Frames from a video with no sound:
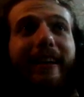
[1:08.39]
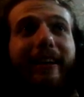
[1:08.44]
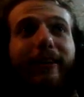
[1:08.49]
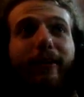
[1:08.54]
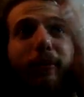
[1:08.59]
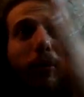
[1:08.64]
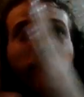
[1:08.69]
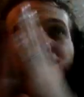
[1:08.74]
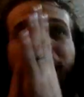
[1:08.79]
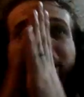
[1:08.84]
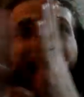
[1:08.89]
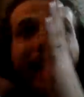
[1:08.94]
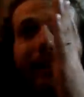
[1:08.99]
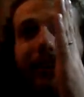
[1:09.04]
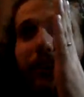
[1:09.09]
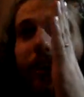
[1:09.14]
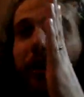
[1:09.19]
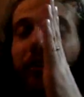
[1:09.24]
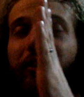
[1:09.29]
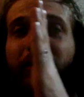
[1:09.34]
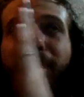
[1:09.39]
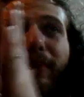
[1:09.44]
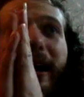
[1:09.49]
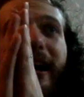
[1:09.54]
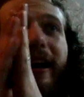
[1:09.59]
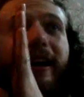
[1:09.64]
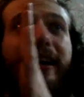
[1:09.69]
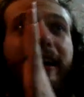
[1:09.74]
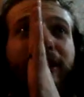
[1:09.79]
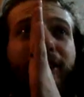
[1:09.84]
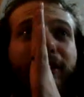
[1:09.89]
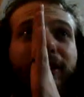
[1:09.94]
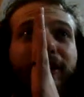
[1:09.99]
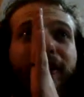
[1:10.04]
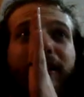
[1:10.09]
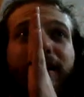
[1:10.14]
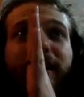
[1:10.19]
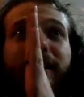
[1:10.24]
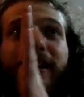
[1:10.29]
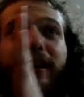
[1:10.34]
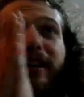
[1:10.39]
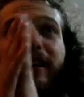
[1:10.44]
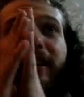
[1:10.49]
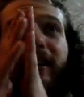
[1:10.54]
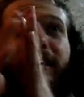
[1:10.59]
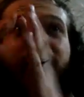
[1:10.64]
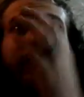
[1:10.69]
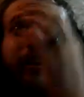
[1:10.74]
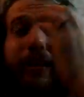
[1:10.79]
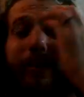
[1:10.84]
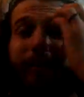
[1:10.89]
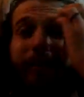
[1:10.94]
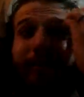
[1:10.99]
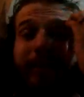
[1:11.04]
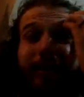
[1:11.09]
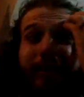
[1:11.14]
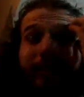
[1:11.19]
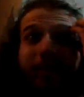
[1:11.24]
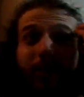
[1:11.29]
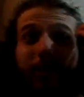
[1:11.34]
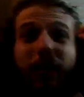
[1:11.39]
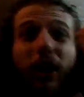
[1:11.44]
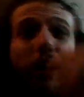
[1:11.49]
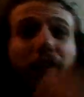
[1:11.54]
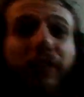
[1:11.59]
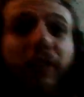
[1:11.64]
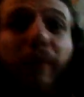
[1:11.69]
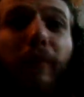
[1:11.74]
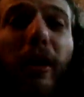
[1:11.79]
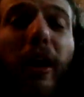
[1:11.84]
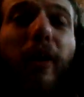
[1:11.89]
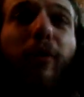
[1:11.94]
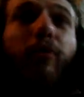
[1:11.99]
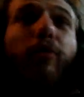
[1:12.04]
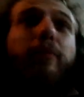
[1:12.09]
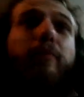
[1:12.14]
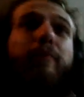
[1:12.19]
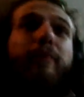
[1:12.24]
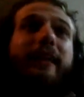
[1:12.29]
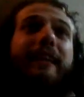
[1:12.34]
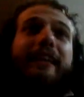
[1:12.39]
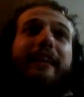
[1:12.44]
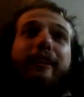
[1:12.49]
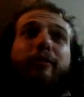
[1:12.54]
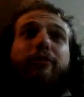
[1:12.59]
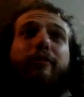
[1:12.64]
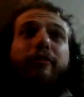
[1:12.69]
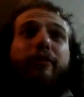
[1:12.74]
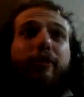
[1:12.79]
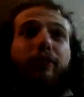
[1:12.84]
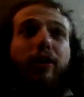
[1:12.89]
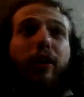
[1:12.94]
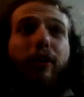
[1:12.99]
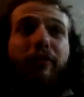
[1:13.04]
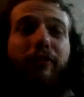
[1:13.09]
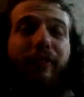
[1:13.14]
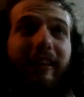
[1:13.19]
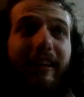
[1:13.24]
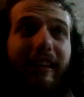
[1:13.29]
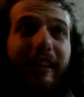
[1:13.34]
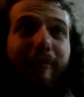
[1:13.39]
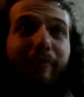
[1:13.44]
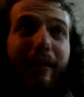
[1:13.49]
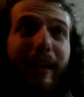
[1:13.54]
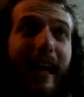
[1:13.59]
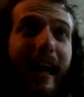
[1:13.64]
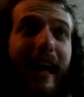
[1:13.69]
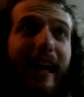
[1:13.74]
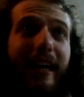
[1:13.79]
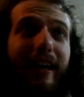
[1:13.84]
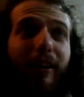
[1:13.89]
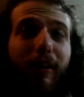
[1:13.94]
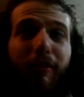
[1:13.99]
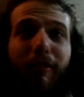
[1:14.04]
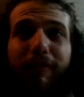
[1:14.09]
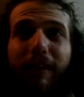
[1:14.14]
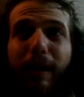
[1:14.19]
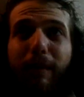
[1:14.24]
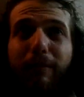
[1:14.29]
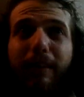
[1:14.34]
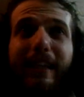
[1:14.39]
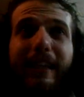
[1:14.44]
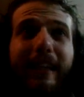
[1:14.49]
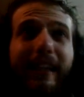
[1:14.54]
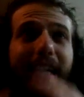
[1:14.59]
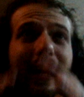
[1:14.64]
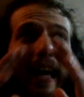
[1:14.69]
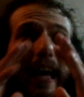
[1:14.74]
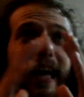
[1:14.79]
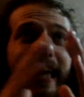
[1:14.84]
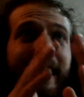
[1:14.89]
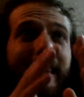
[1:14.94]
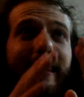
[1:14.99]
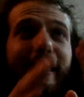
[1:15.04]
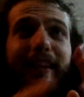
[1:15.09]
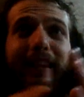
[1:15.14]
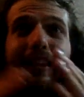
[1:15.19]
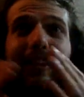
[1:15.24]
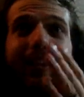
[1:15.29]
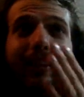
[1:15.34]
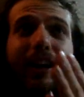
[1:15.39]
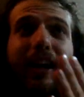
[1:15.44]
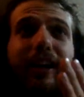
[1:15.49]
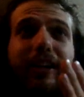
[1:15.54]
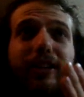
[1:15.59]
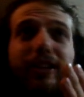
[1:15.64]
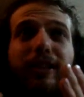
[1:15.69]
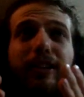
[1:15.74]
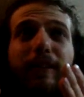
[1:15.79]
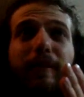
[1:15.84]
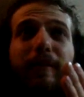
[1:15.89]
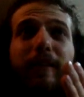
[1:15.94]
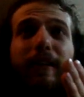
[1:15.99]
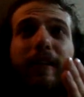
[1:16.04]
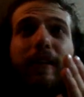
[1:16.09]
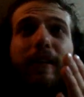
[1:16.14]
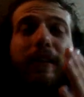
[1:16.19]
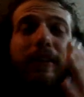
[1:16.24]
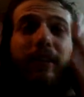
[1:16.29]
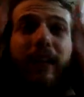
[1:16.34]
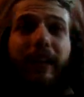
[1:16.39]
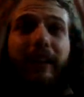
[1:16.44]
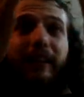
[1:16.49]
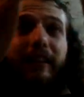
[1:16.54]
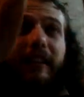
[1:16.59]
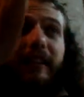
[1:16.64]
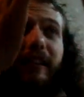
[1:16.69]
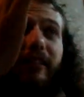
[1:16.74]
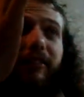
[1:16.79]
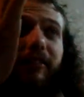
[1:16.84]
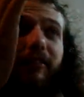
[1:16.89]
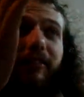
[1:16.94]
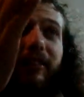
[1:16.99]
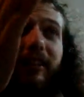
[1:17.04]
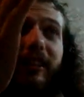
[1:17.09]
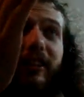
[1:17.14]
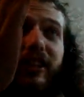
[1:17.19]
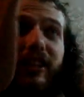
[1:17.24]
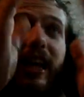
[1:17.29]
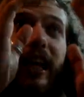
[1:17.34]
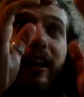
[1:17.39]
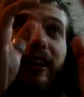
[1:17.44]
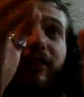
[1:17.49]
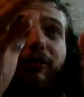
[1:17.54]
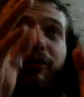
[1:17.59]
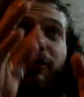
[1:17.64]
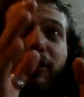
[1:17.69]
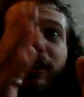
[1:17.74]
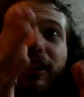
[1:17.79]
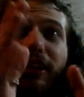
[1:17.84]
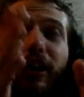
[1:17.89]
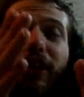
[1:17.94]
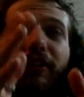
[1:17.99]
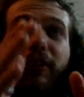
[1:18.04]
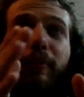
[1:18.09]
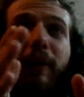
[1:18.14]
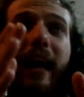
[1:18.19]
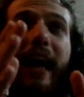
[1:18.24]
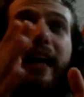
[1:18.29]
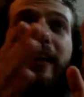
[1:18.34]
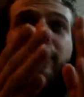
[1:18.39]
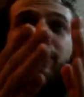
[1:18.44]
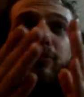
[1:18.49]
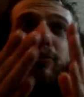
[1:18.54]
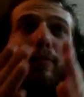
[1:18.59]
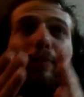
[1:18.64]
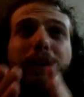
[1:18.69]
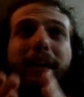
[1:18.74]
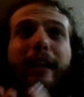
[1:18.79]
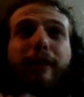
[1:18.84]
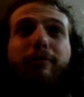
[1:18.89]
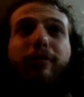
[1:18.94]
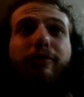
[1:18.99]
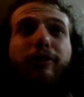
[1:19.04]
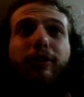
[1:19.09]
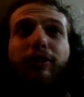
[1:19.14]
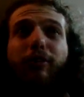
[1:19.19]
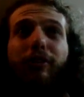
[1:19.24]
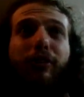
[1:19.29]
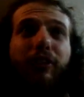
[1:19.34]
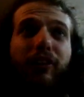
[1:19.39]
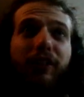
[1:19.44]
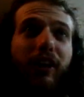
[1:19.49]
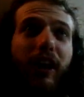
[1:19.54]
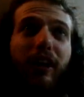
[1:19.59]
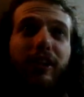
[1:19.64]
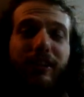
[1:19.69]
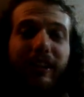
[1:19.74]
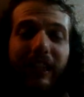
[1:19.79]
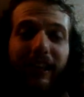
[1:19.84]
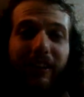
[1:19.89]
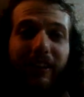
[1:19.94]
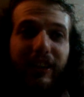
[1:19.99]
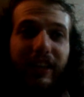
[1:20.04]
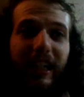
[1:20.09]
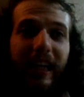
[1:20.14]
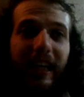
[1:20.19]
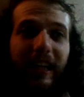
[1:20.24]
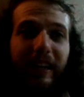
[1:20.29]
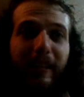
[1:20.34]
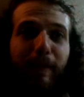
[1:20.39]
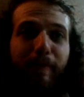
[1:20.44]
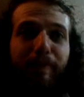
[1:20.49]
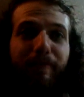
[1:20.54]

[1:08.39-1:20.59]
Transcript: The more you add gossamer, so gossamer would be the equivalent of the ply of fabric, and the starch, and the shellac for the gossamer hat would be equivalent to the starch in the shed.